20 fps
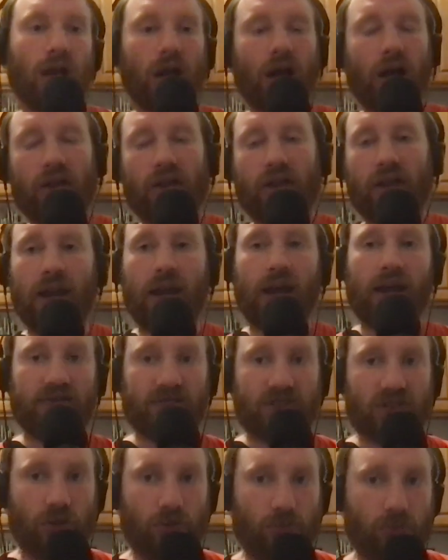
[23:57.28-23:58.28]
that have
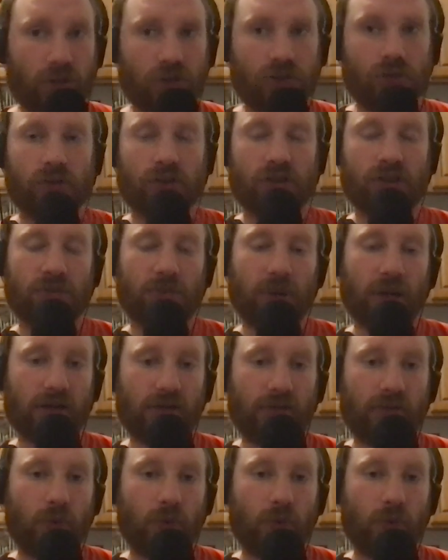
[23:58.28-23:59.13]
so much respect